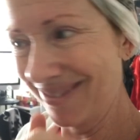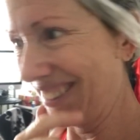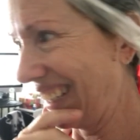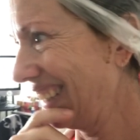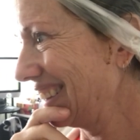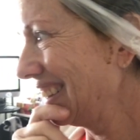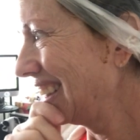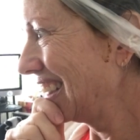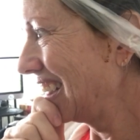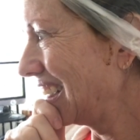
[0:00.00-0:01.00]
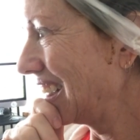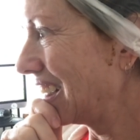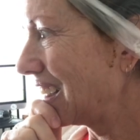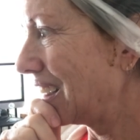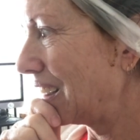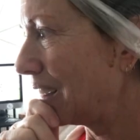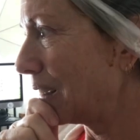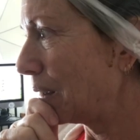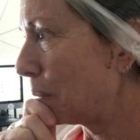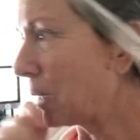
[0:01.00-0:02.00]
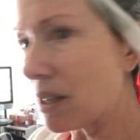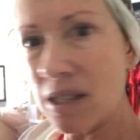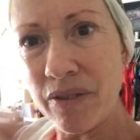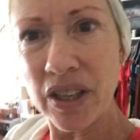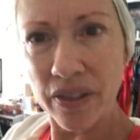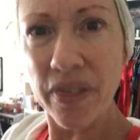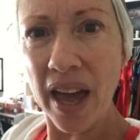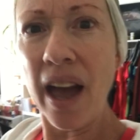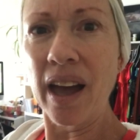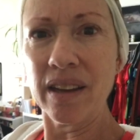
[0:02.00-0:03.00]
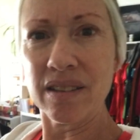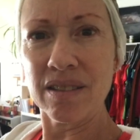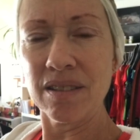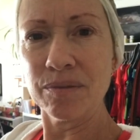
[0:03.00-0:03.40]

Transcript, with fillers: right? Because even in that,